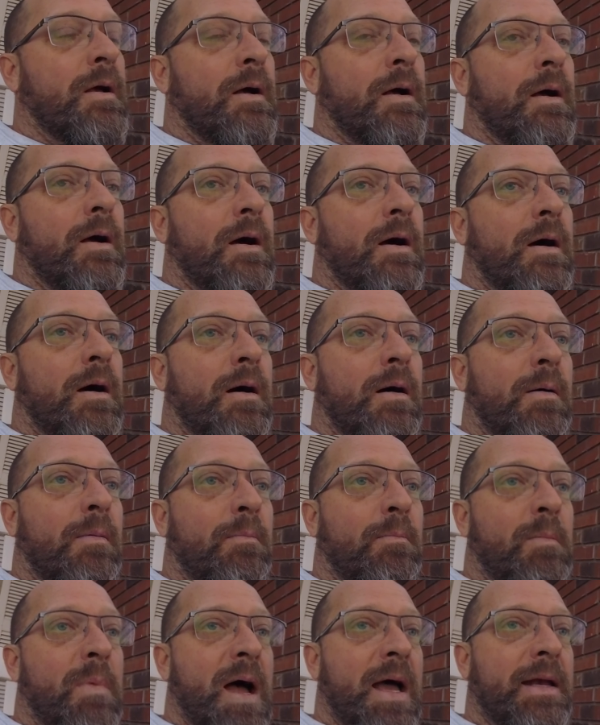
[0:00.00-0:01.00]

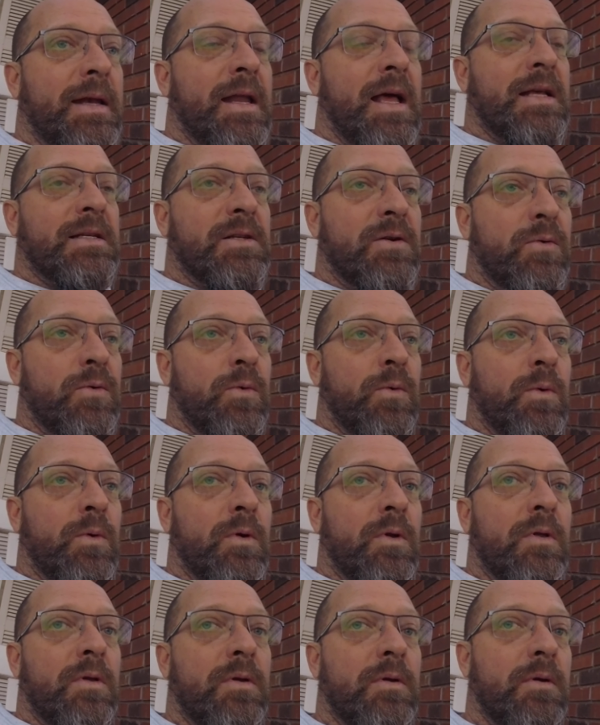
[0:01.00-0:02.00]
Biden hasn't
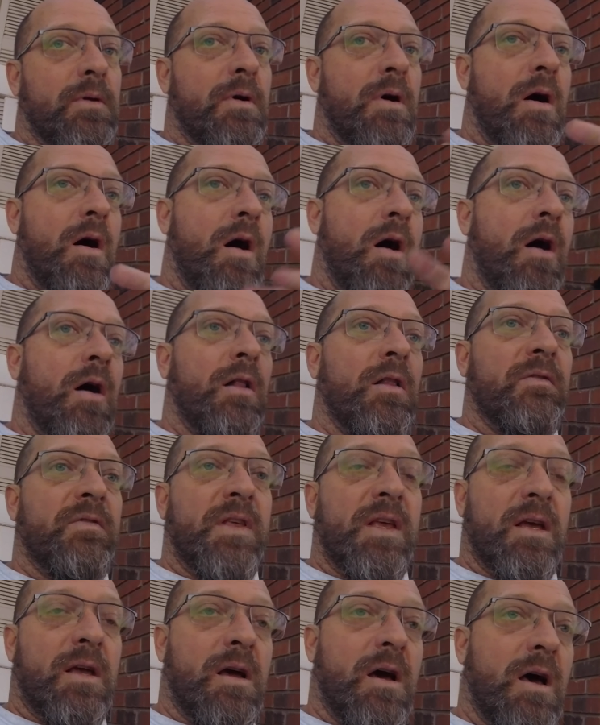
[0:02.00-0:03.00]
ruined all of
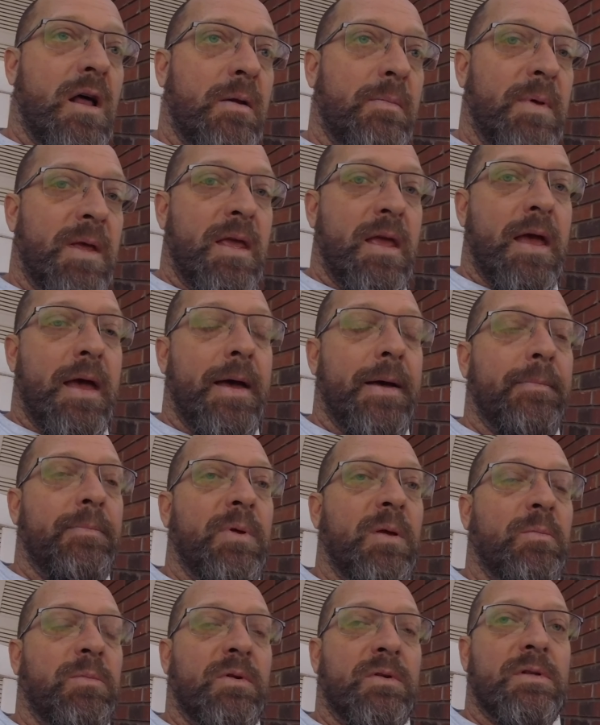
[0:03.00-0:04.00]
the economy yet.
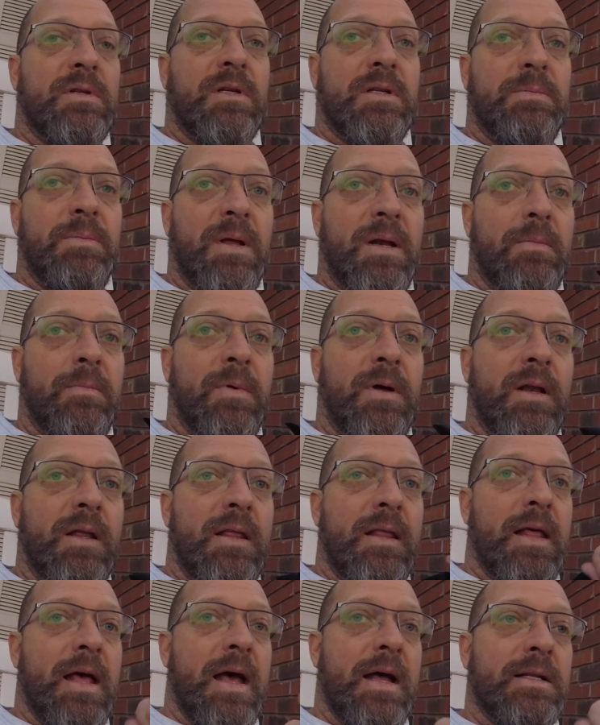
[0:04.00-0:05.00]
People are still spending money.
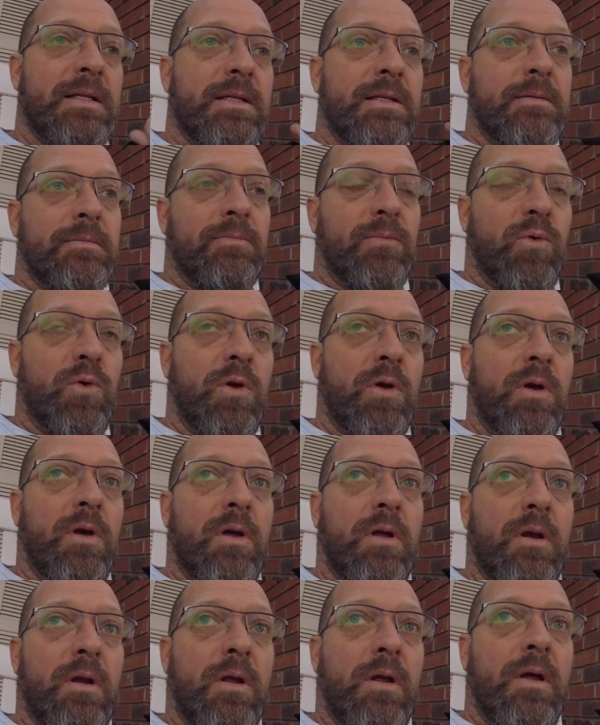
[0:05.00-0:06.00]
That's
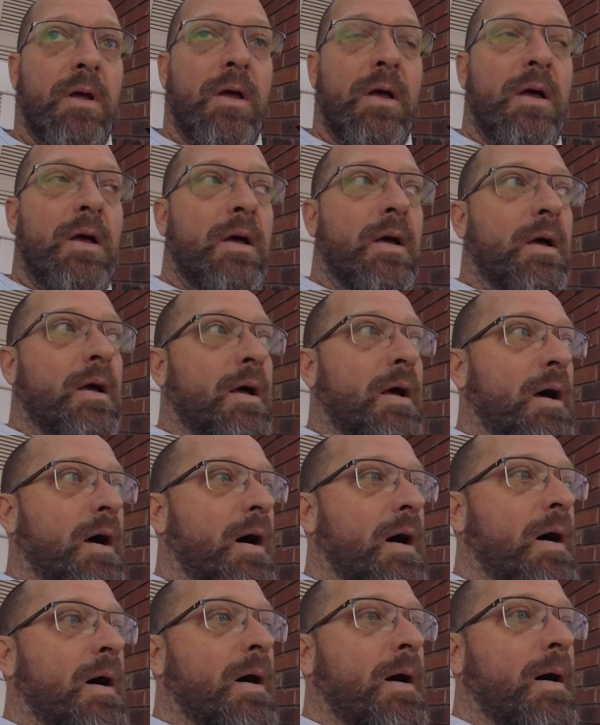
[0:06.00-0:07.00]
good.
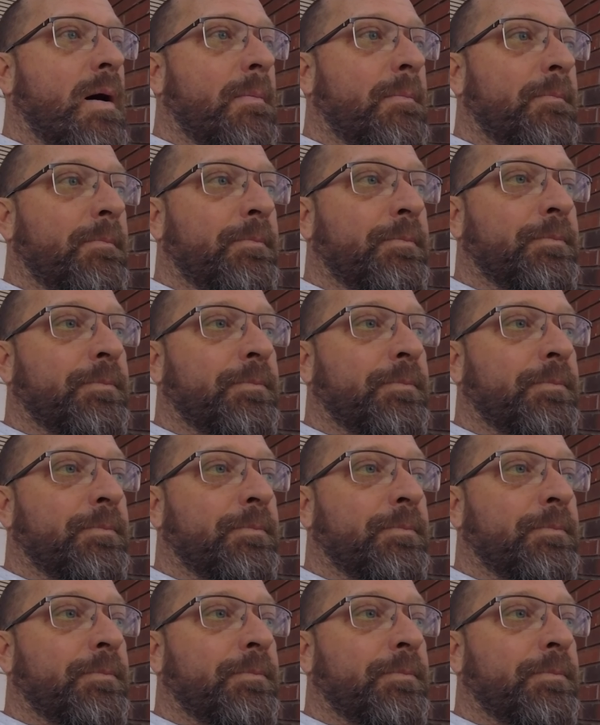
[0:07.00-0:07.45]
But